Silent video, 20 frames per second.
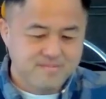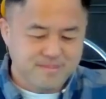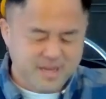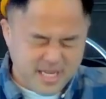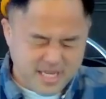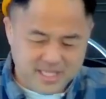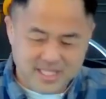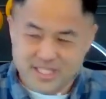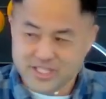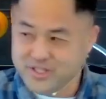
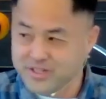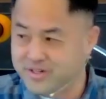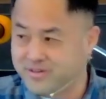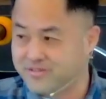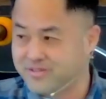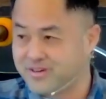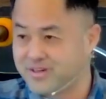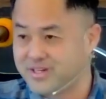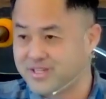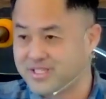made this
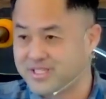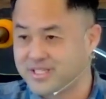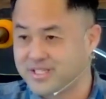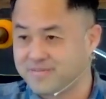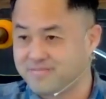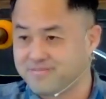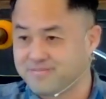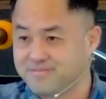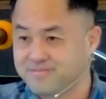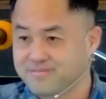universe.
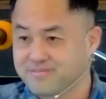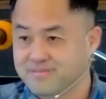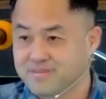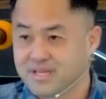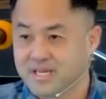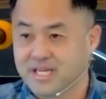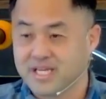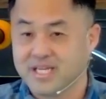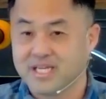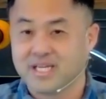
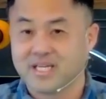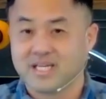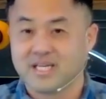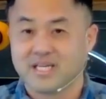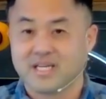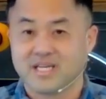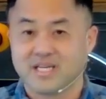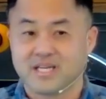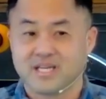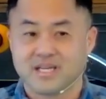Okay?
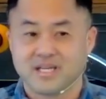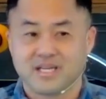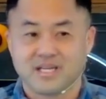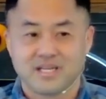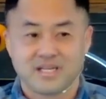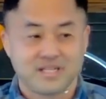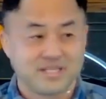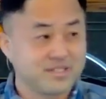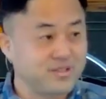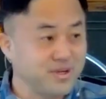
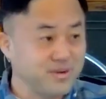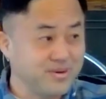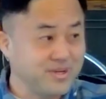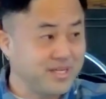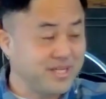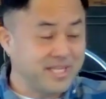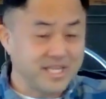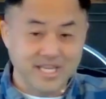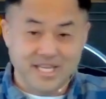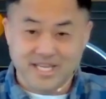It's the only
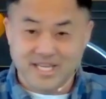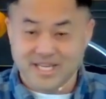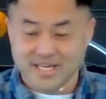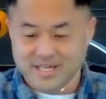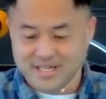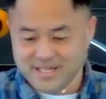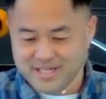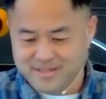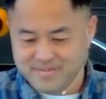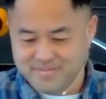way to take it.